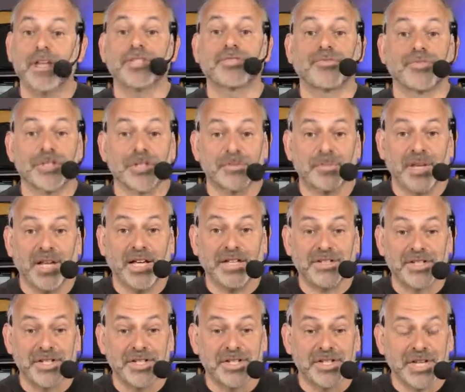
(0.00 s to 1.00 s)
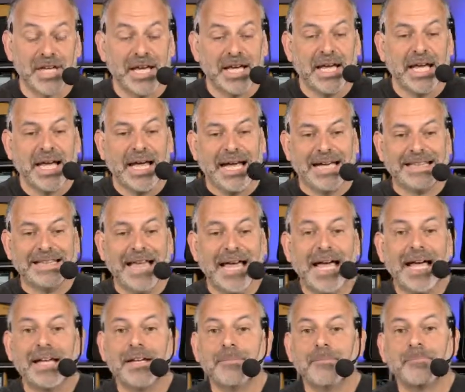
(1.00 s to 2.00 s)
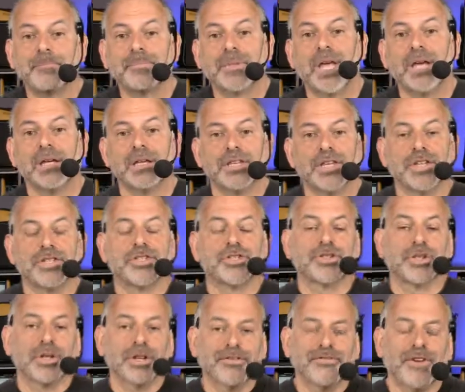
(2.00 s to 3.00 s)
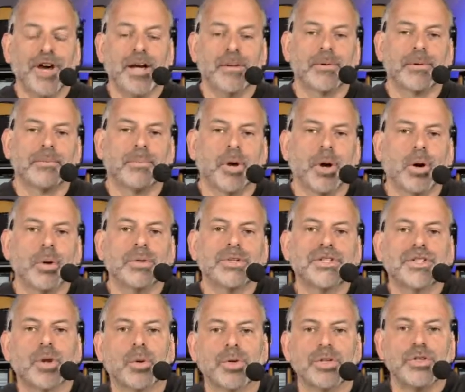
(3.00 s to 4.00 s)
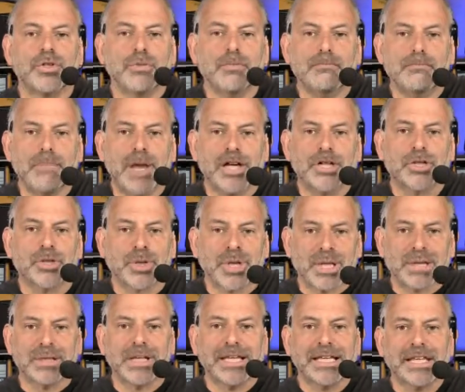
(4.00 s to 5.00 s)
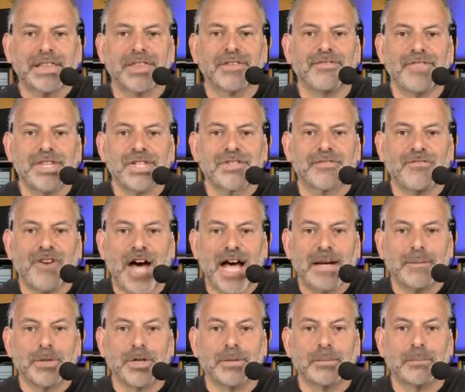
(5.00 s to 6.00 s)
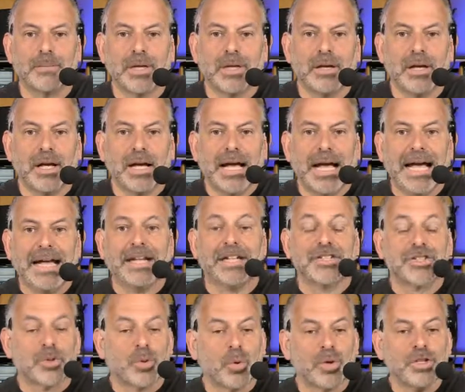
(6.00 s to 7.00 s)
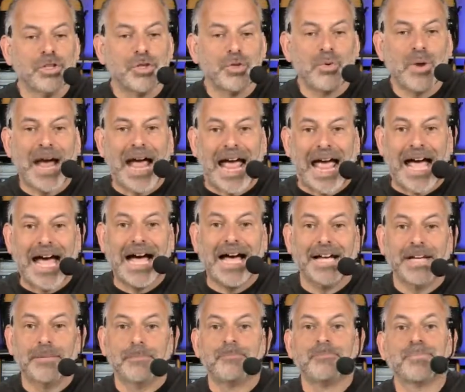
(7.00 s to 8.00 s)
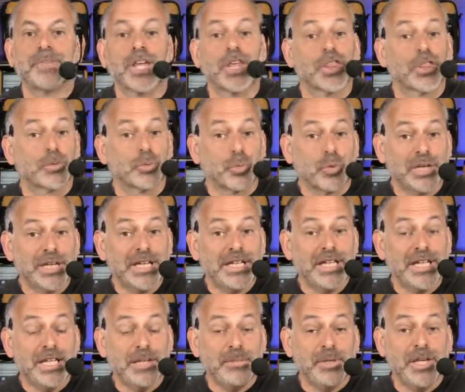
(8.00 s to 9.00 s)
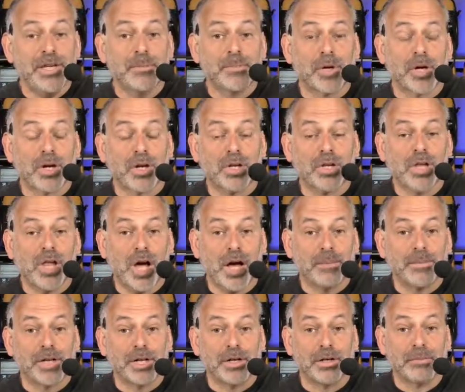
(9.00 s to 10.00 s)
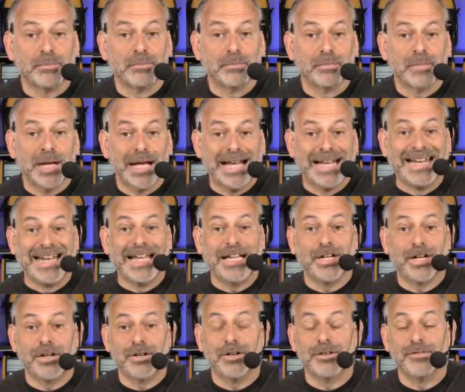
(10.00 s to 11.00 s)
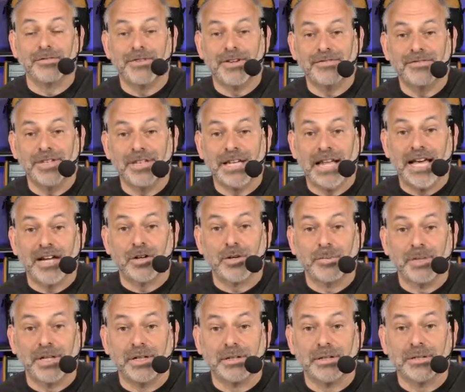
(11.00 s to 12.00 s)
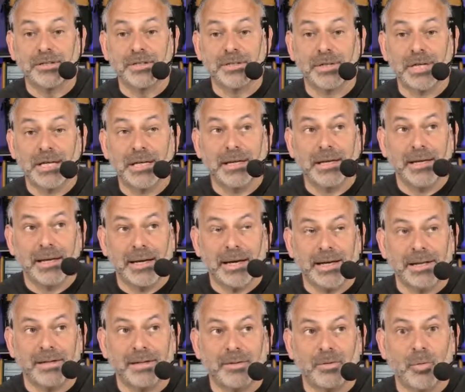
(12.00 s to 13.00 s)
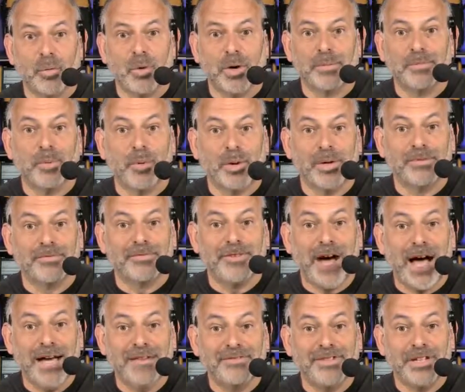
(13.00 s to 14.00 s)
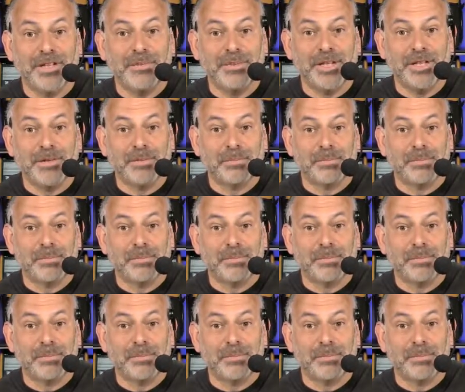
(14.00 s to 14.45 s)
for splices. And then the CertiFiber Pro is going to measure the length of this fiber, and it's going to add 3 dB per kilometer at 850 nanometers and 1.5 dB